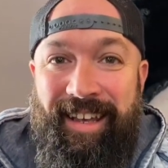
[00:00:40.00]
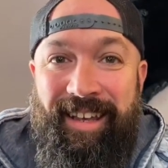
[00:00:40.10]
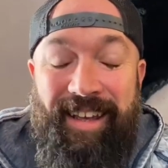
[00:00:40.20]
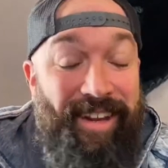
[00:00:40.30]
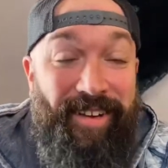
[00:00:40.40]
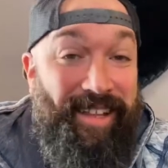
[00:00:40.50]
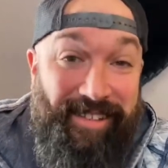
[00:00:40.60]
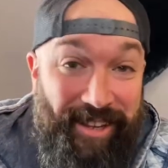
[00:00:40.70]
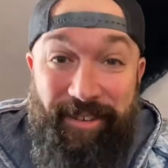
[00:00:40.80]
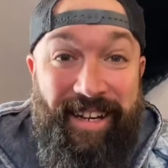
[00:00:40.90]
Anyway, let's
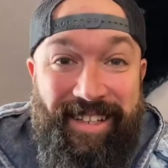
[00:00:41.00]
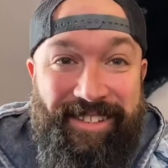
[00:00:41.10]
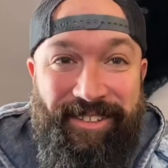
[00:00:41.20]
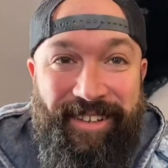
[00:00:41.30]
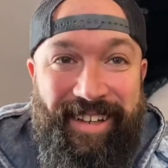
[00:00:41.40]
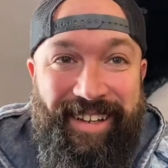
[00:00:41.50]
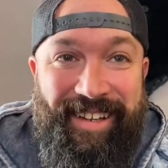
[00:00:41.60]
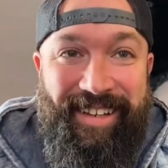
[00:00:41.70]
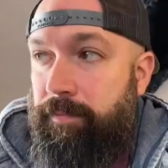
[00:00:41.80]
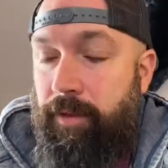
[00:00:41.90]
get right into it.
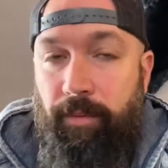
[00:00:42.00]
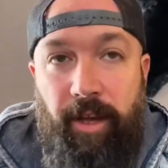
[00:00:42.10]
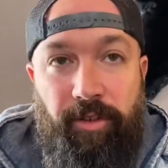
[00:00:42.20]
We